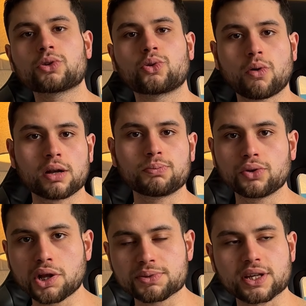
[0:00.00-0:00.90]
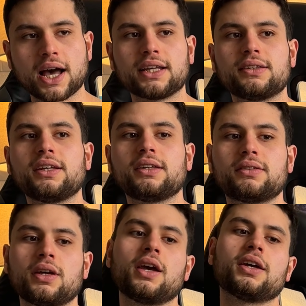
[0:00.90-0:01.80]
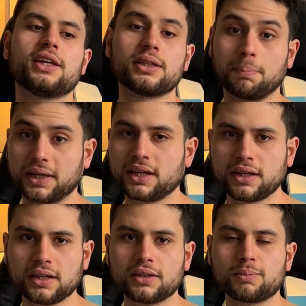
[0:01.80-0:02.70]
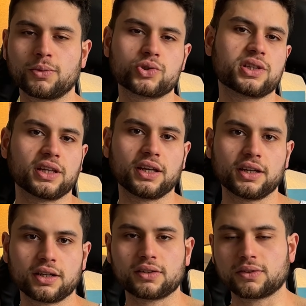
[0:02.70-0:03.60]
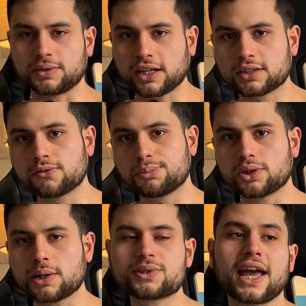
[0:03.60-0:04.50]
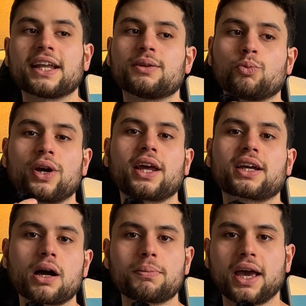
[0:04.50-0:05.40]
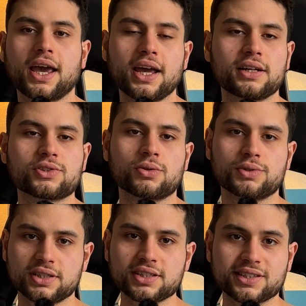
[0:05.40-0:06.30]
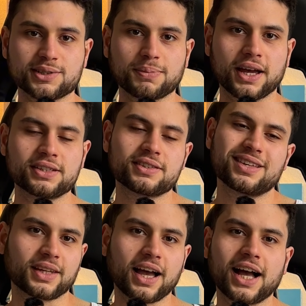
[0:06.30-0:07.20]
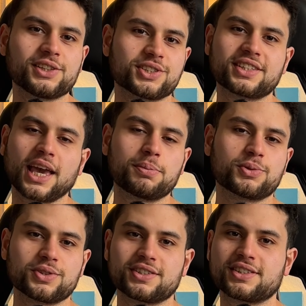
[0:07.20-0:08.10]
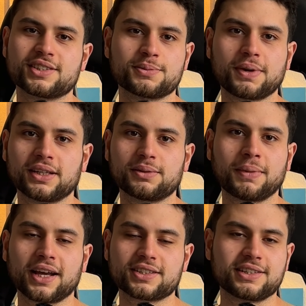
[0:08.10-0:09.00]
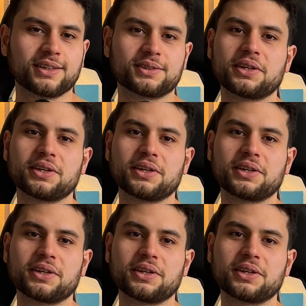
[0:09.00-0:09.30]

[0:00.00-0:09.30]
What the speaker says: to 1 pull-ups, I did in the beginning mostly negative pull-ups. And when I got my hands on resistance bands, I just kept resistance band maxing